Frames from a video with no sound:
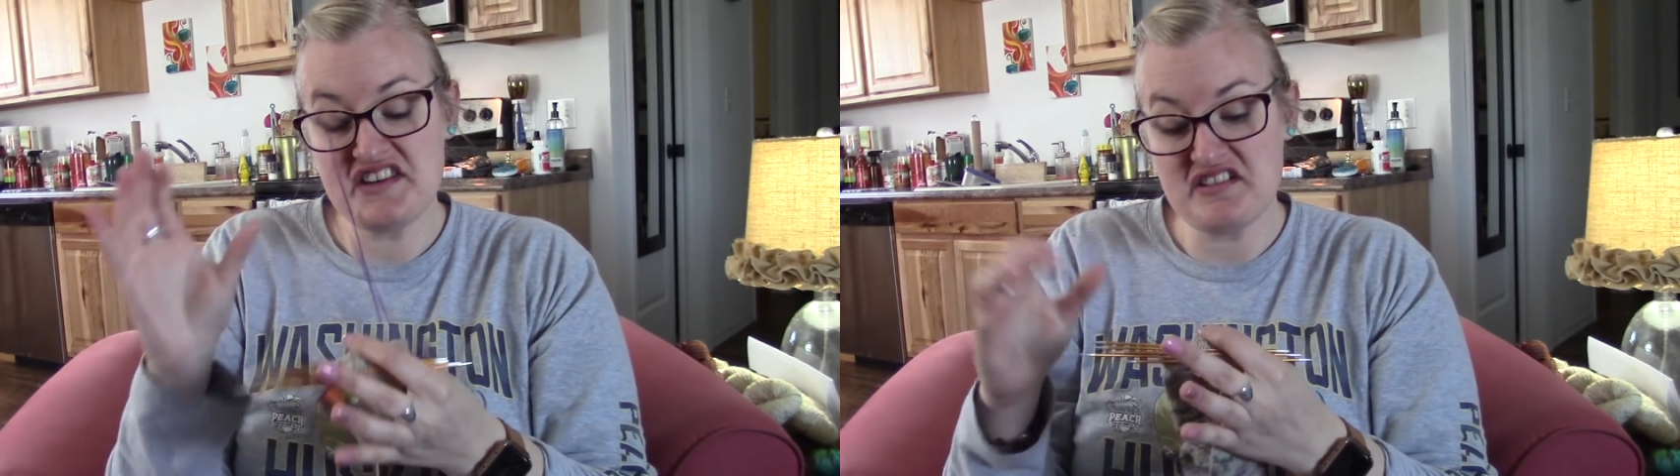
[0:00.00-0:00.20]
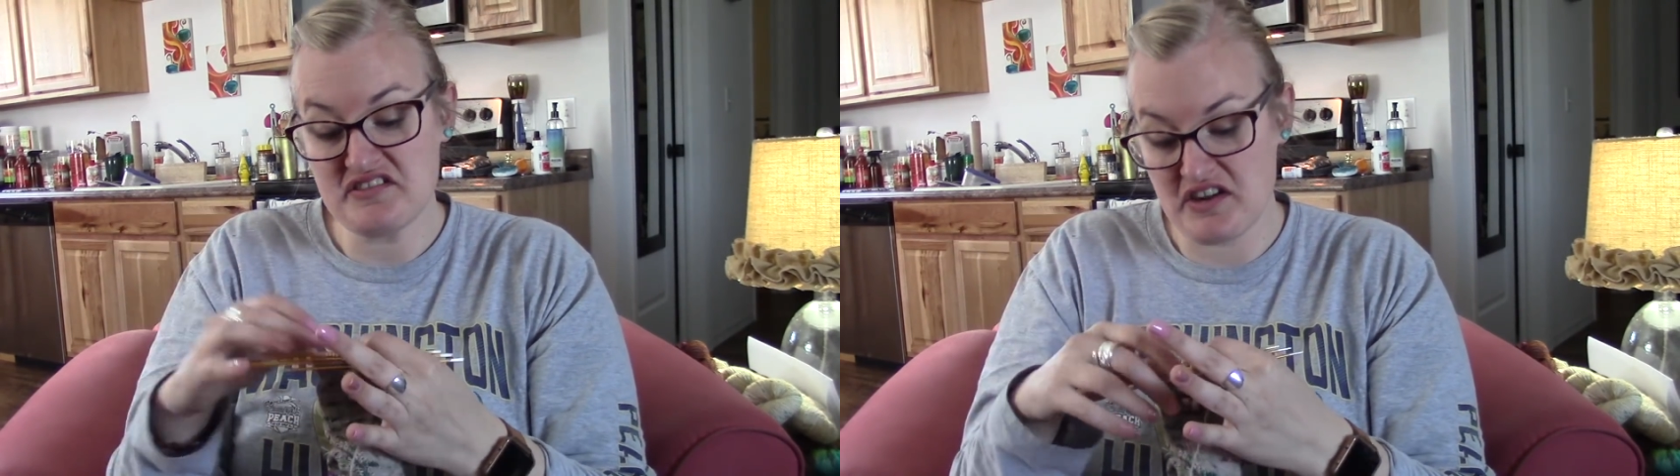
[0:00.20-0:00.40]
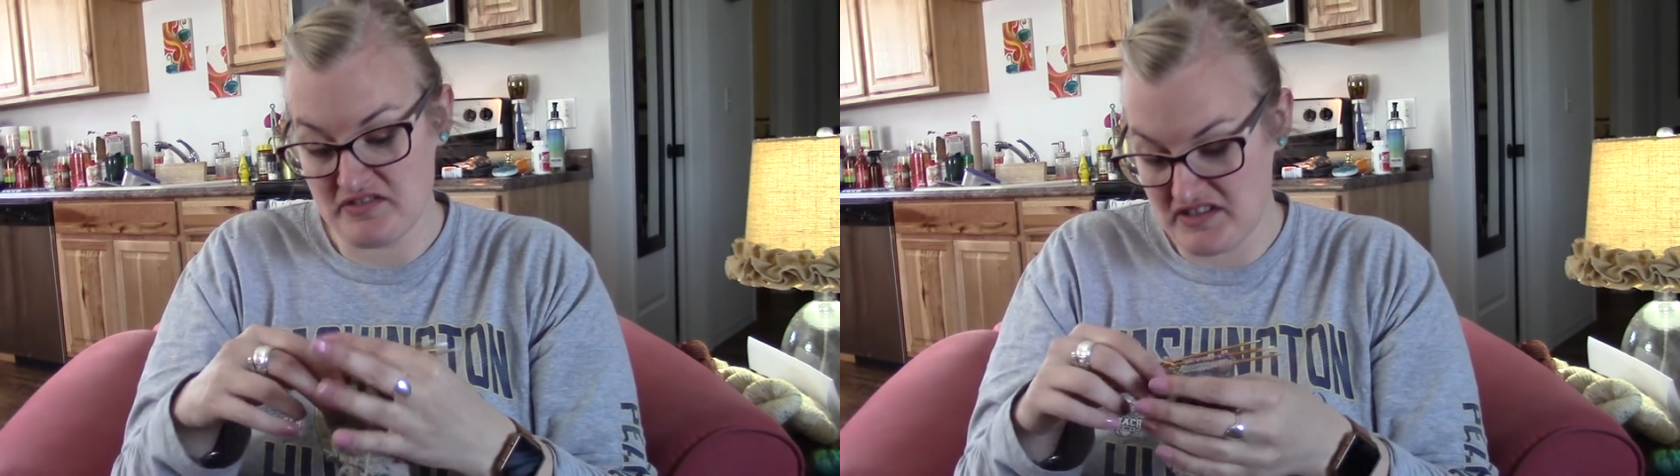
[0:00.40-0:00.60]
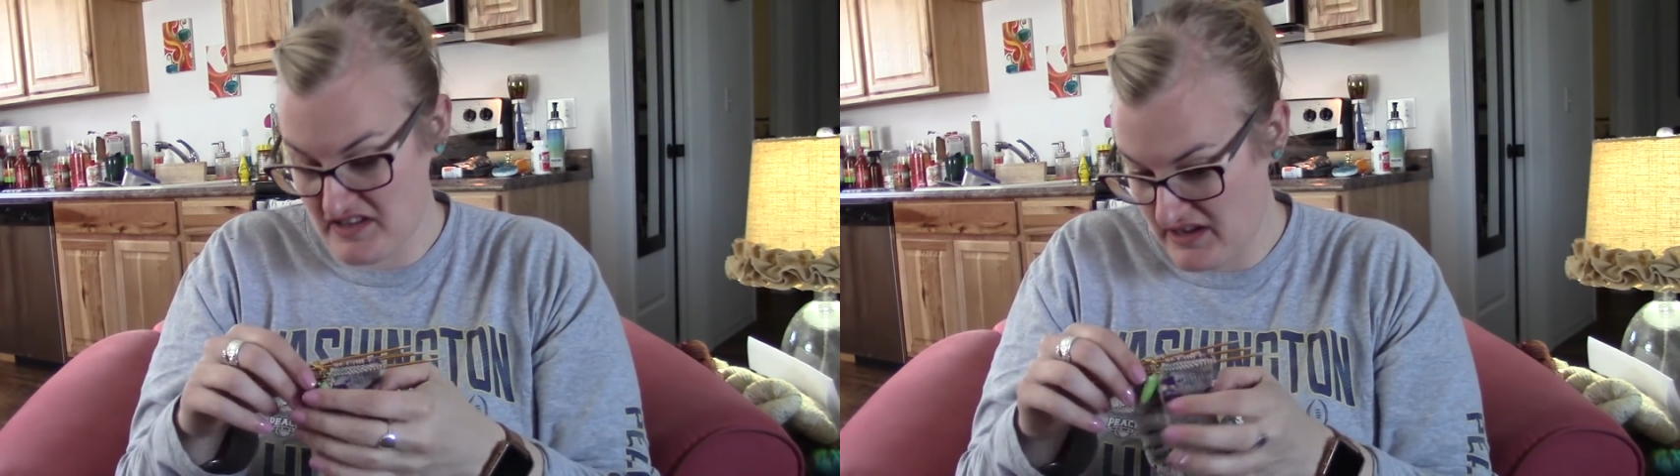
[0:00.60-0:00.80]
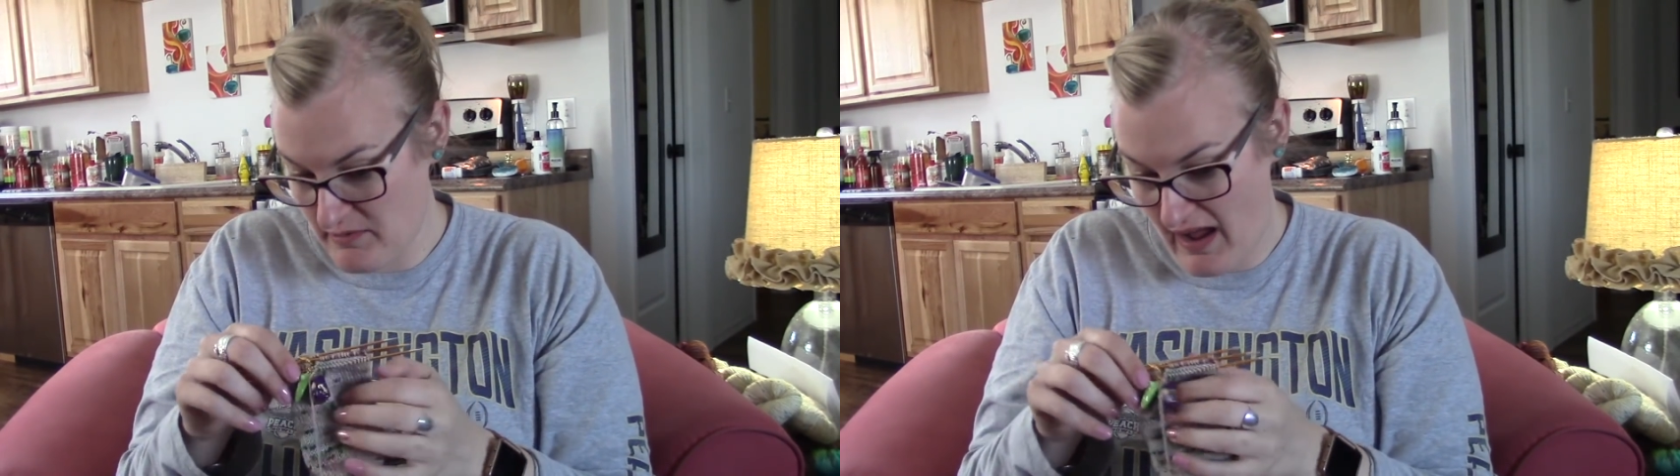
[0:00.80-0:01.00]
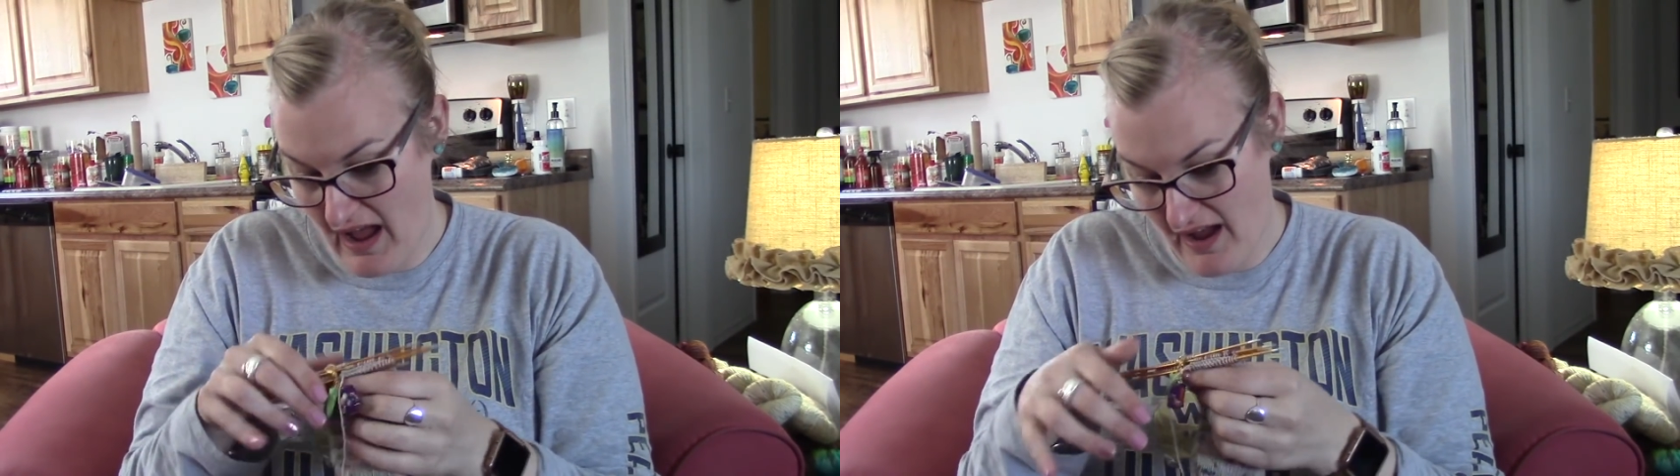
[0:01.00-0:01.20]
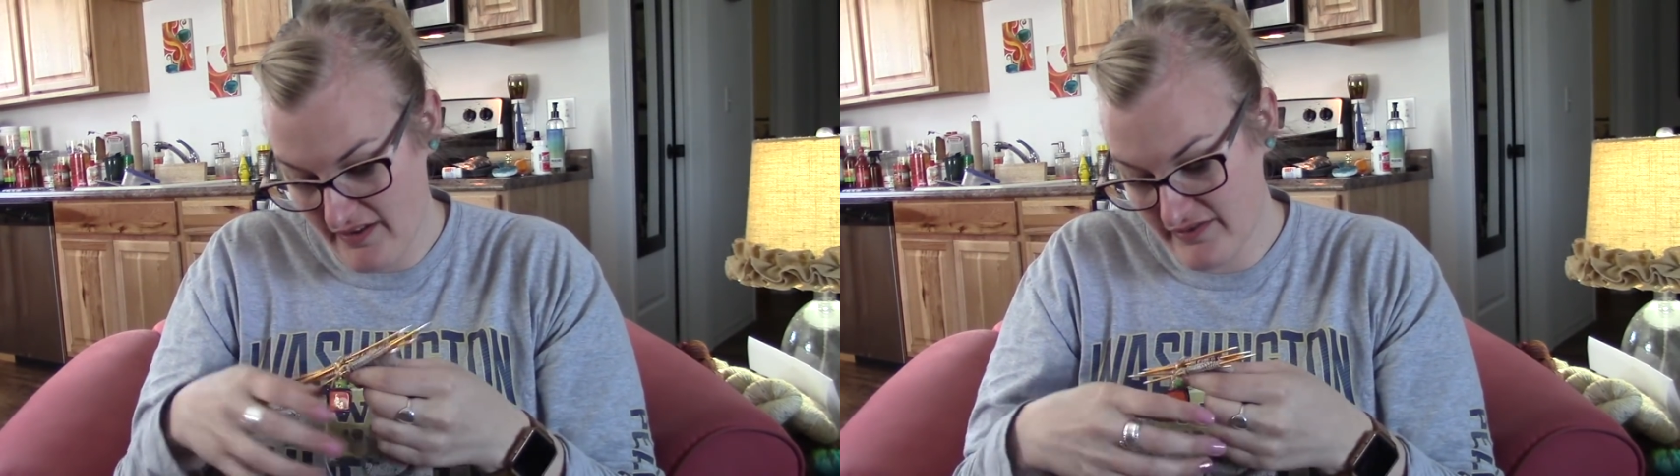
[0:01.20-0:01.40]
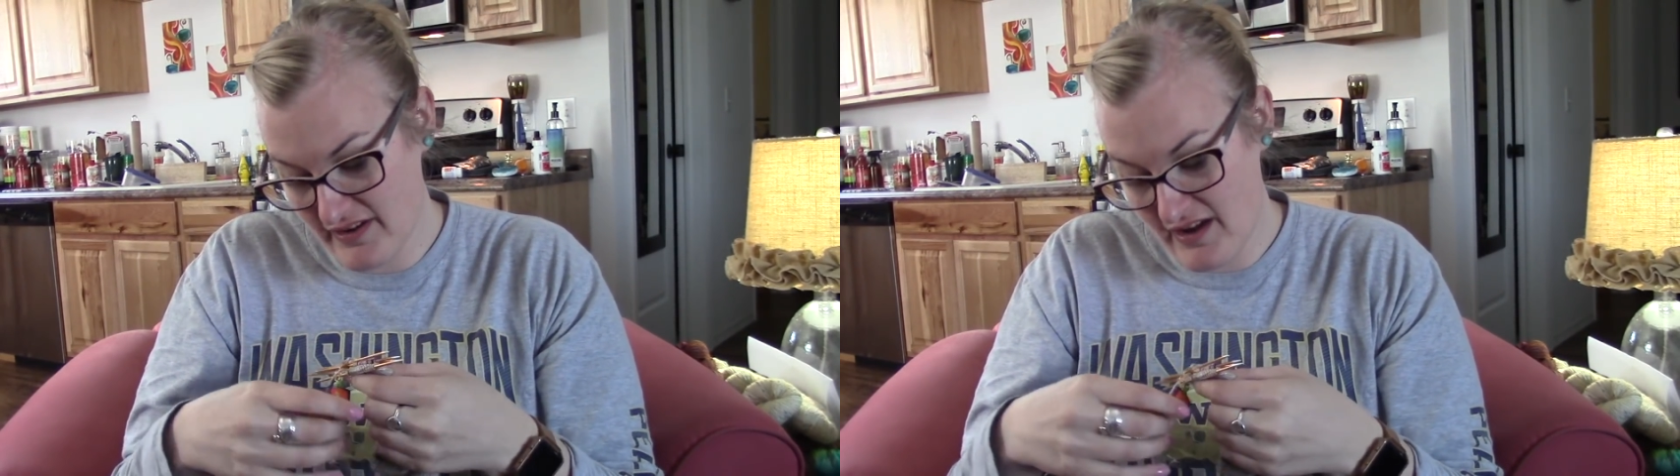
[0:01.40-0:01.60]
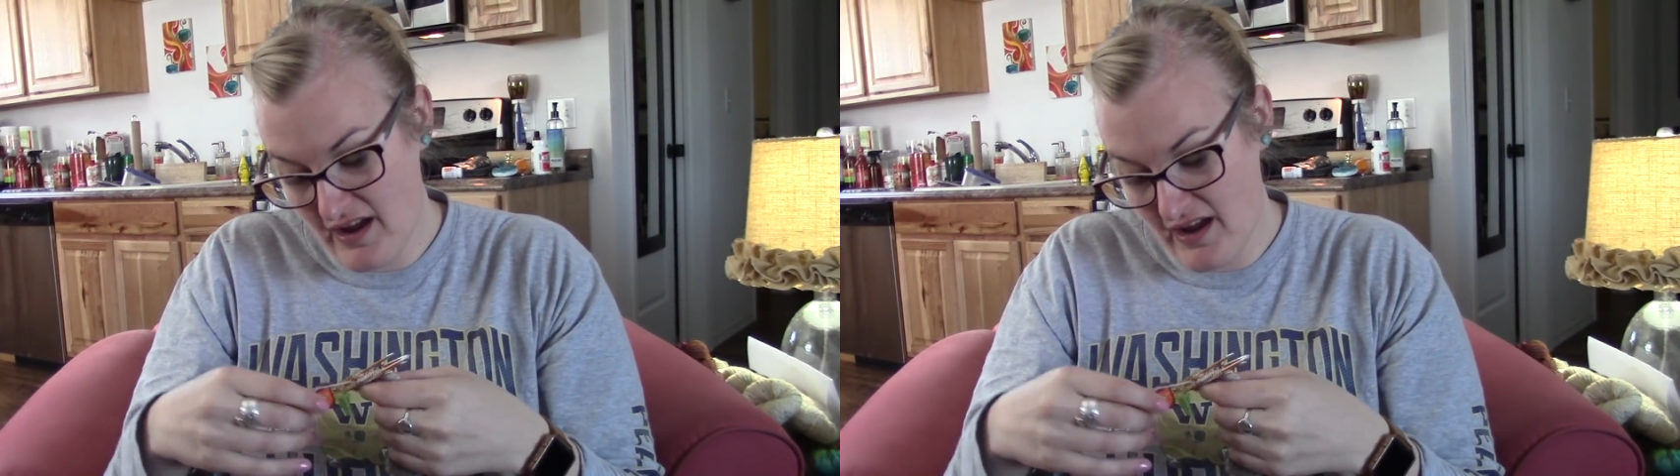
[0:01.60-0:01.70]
needle cozy that you have.